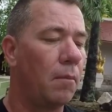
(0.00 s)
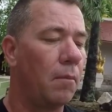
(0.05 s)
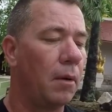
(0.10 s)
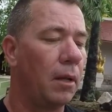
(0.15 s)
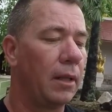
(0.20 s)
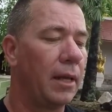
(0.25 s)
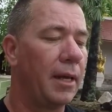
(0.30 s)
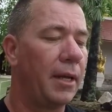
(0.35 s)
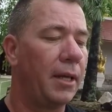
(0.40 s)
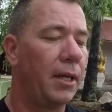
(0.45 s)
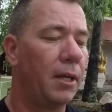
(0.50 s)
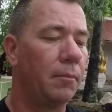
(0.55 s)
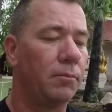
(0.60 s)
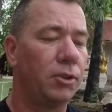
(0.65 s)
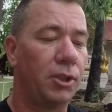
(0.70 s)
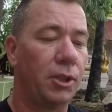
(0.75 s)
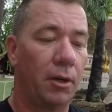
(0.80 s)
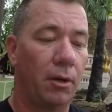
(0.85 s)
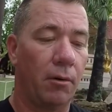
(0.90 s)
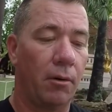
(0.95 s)

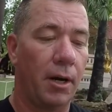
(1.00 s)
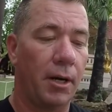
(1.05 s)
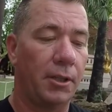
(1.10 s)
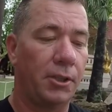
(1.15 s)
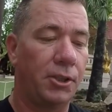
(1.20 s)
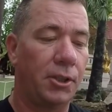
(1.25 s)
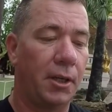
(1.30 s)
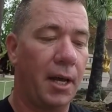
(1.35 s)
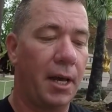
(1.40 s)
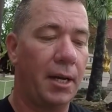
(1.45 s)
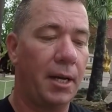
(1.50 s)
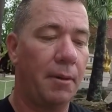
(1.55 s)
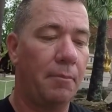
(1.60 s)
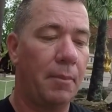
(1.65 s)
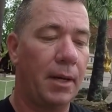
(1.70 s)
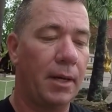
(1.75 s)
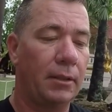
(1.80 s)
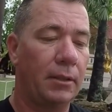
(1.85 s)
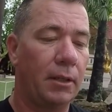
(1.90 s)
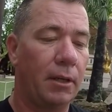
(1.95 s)
millennium generation, any
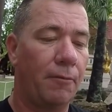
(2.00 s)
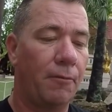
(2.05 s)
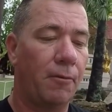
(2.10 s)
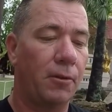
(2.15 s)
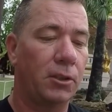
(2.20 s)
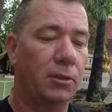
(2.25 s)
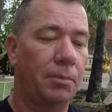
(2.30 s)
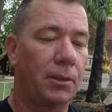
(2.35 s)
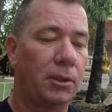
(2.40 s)
big difference